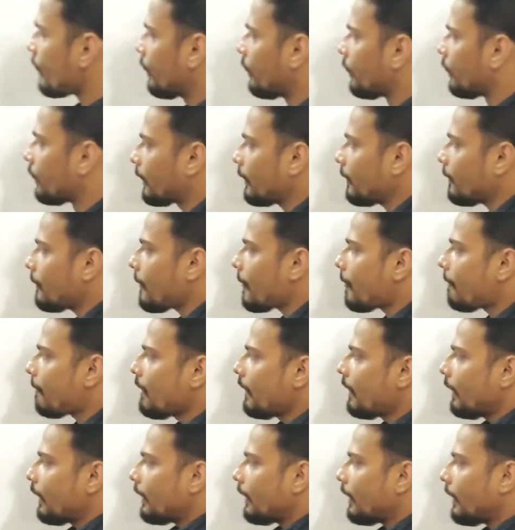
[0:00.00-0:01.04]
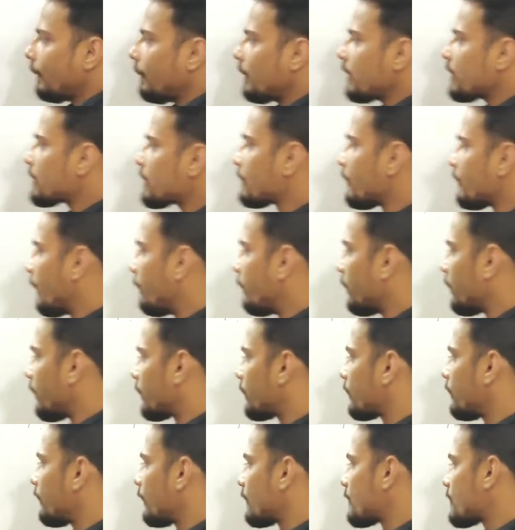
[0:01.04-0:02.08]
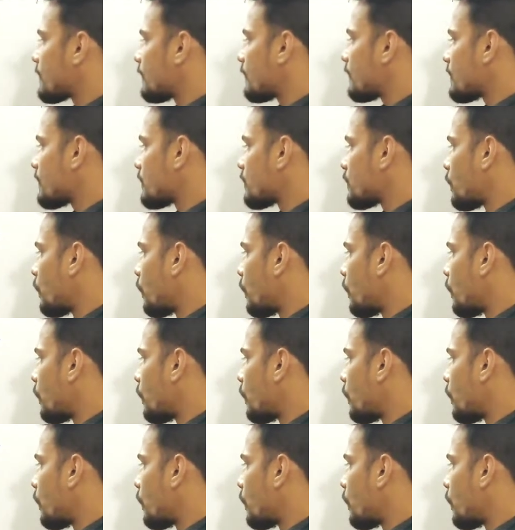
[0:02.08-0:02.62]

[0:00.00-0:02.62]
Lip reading: Okay, let me just label it. Let's say this is